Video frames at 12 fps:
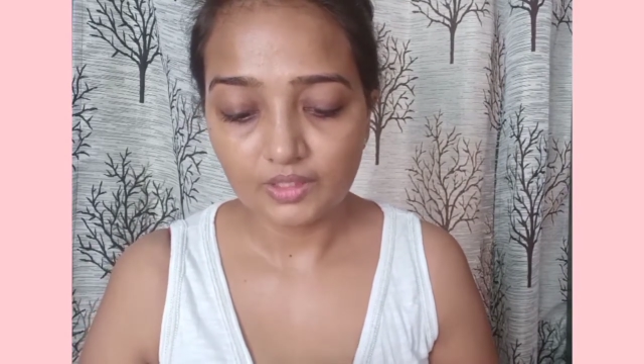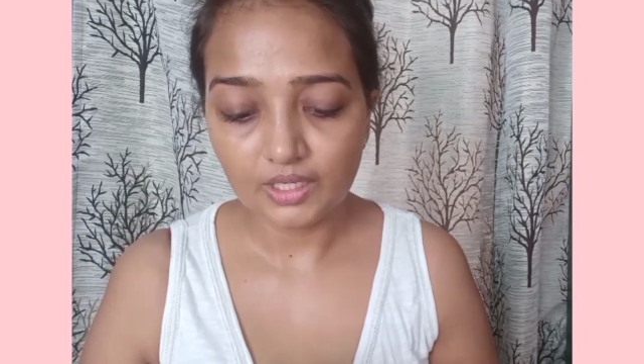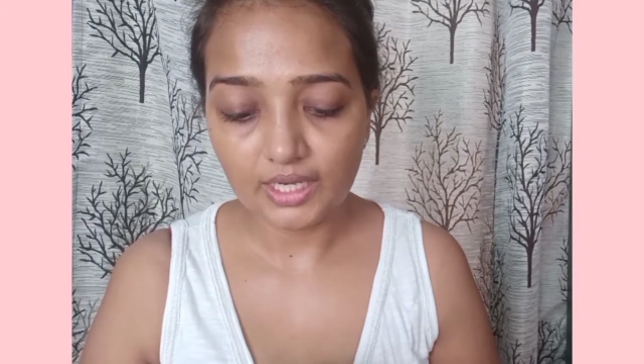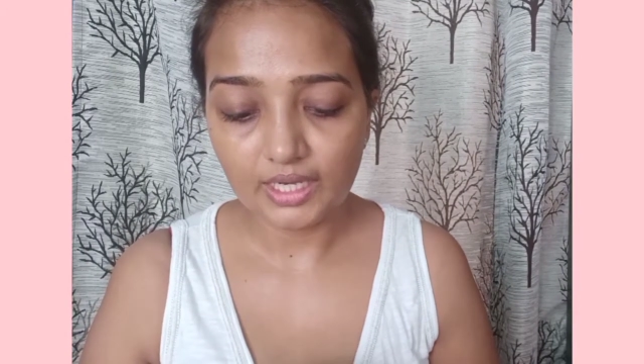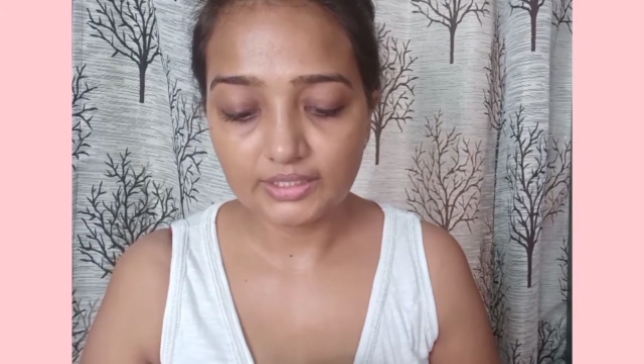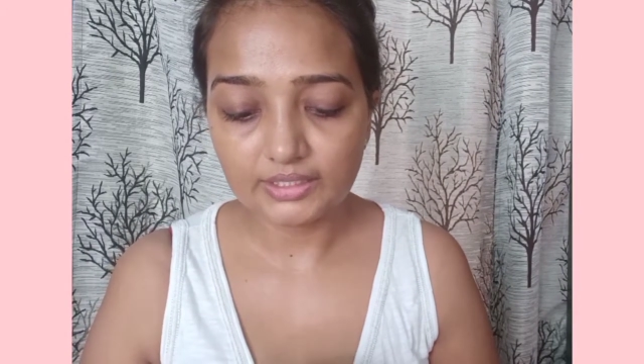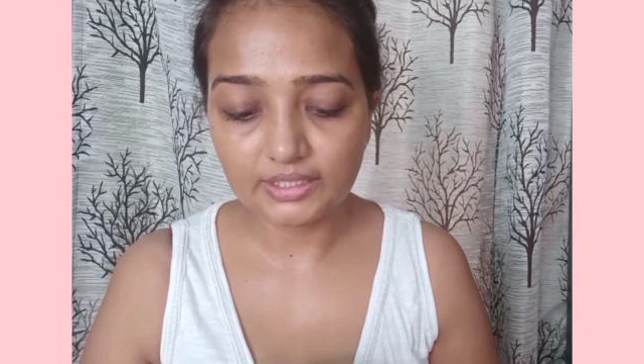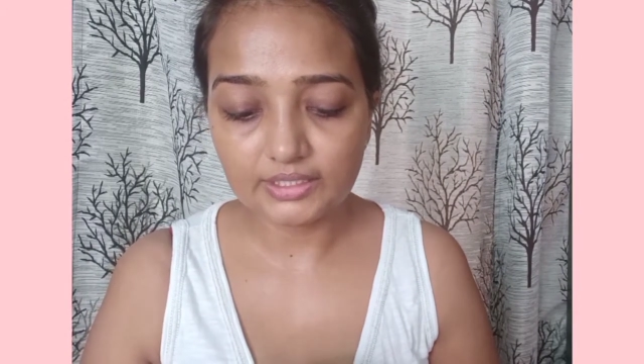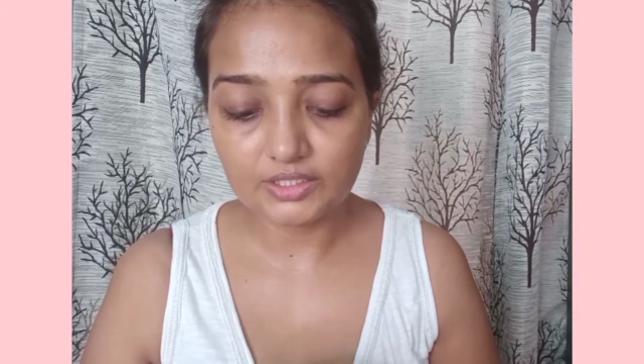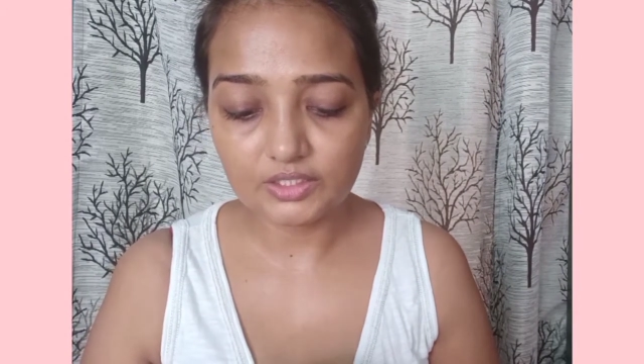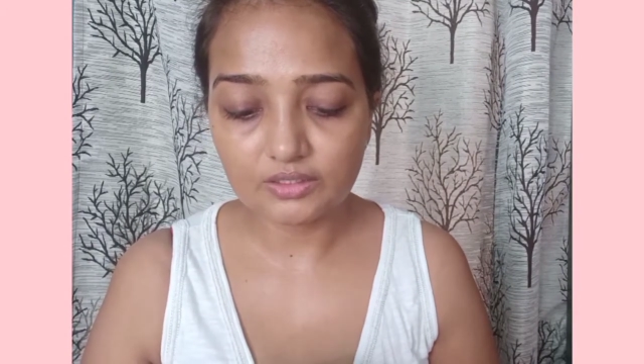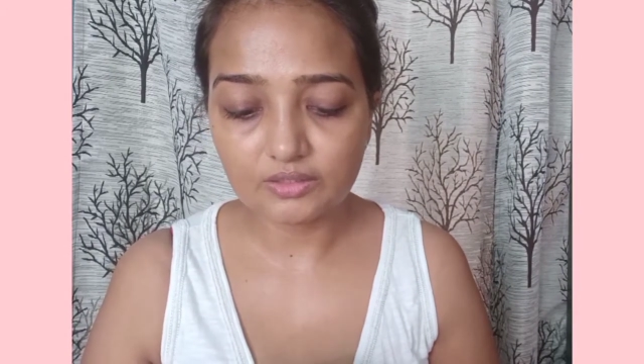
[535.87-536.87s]
and
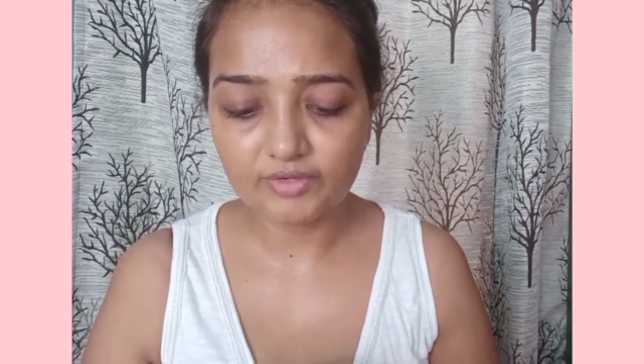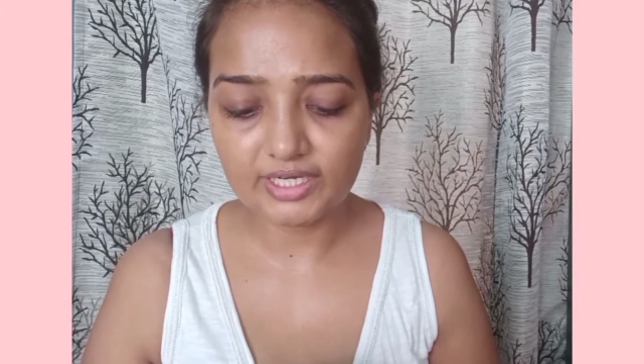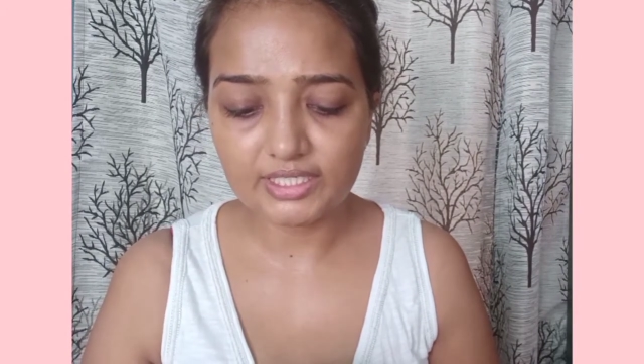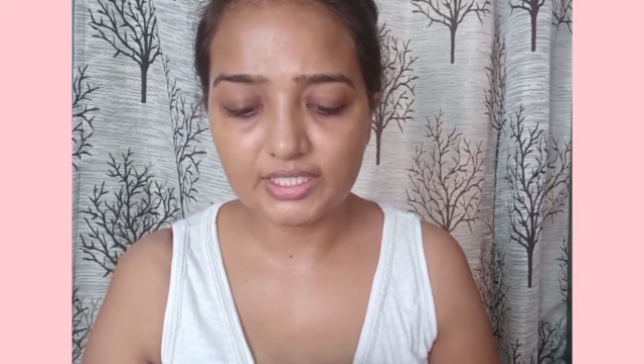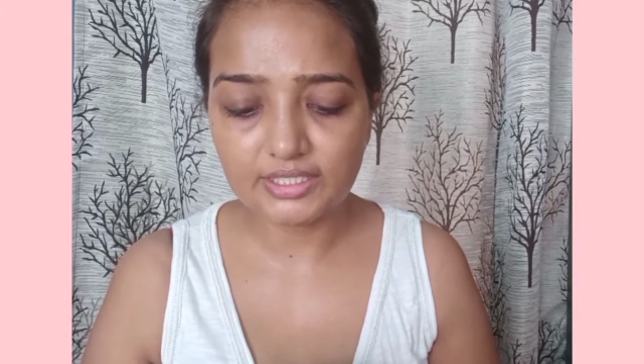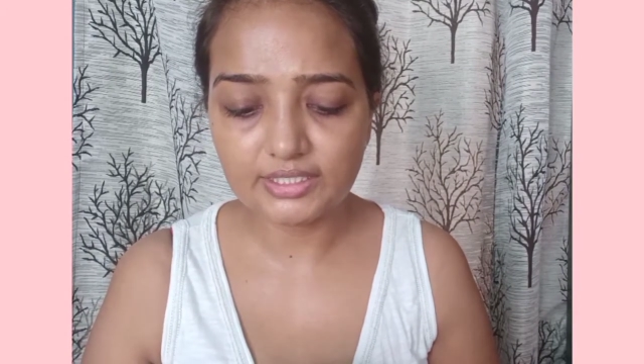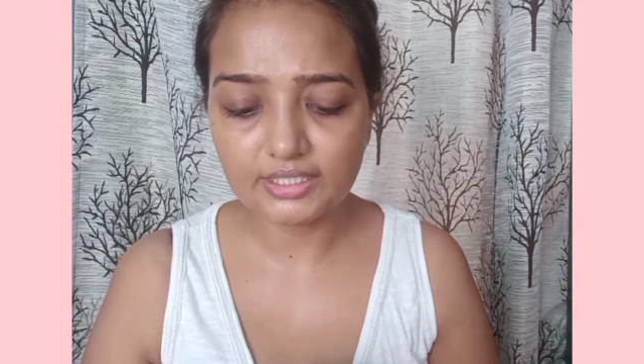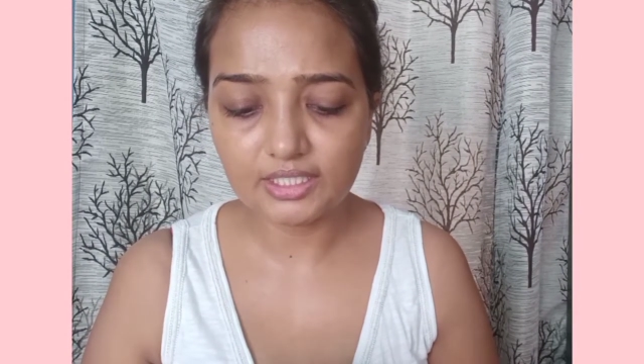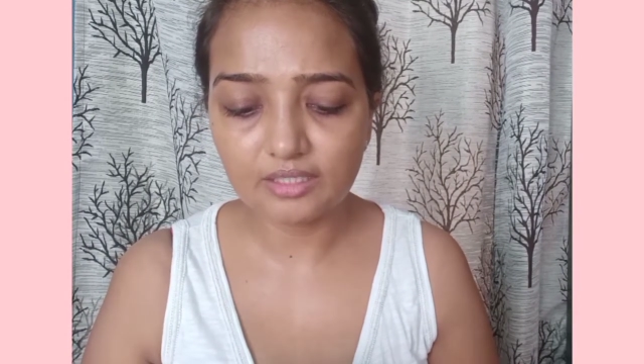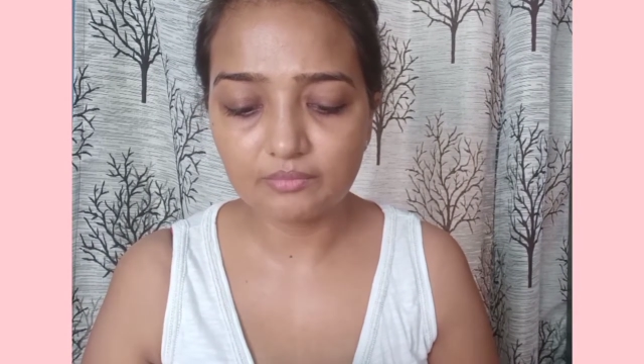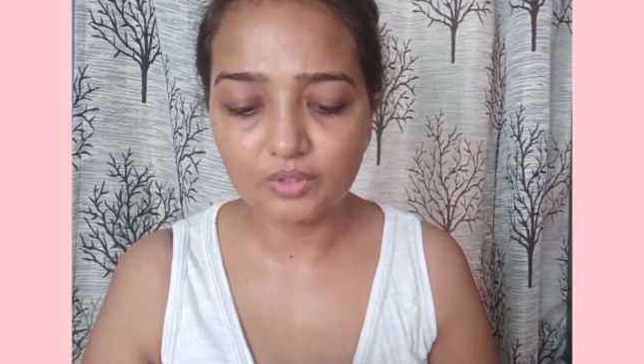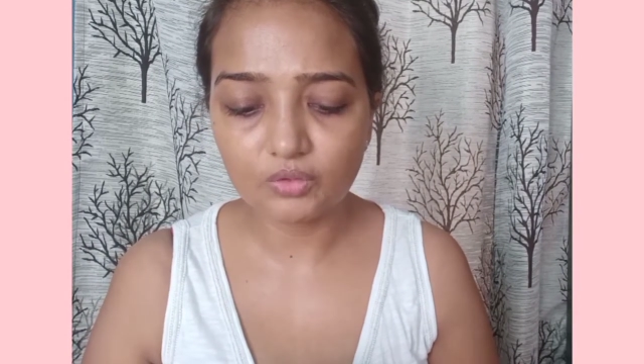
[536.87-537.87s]
it's a very little
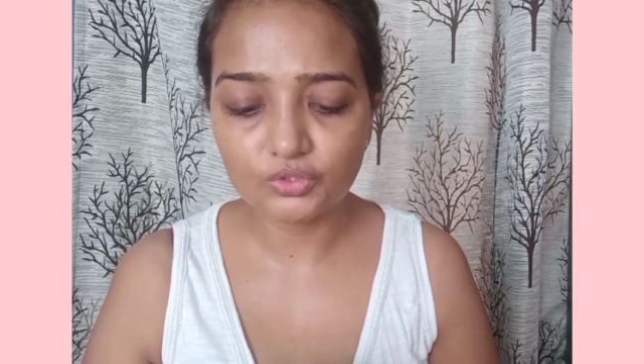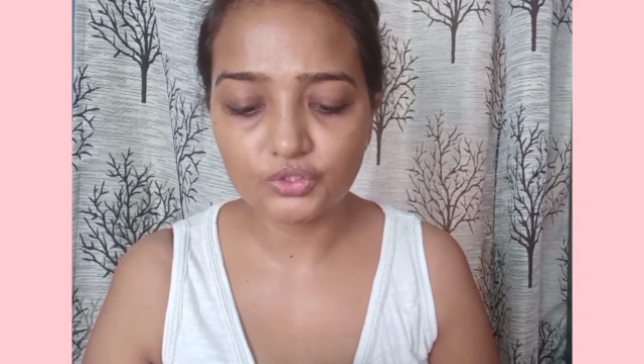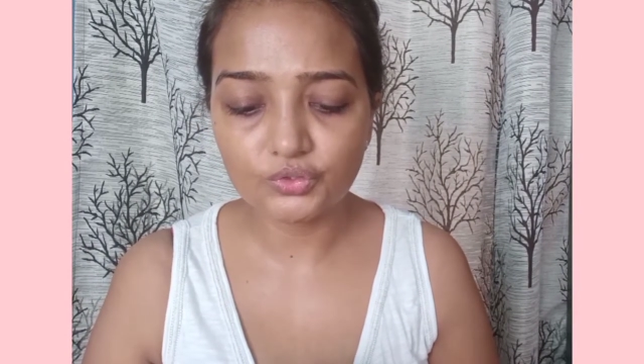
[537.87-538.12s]
amount